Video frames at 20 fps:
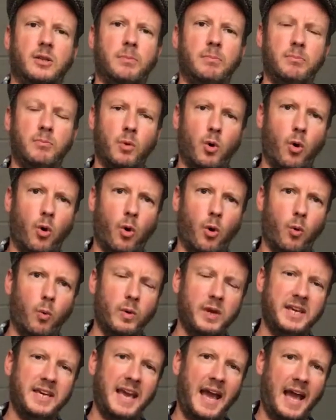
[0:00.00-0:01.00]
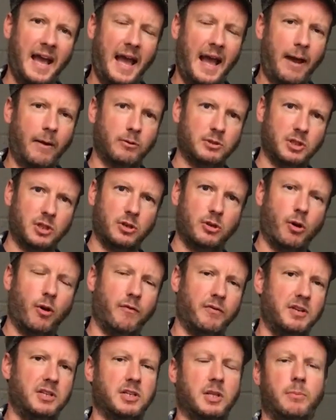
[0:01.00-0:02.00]
the more we get out of the
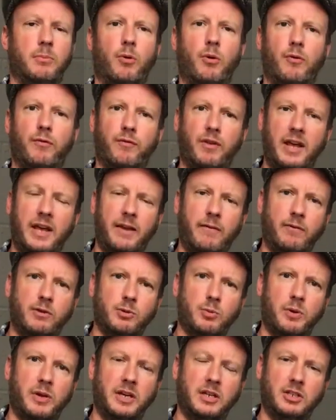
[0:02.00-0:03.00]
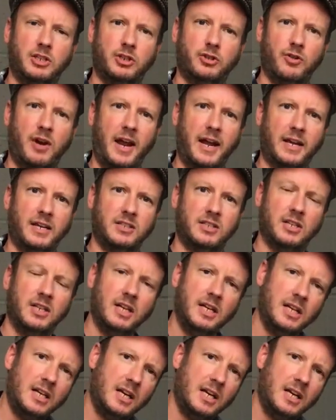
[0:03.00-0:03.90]
coffee, so the more flavours we extract.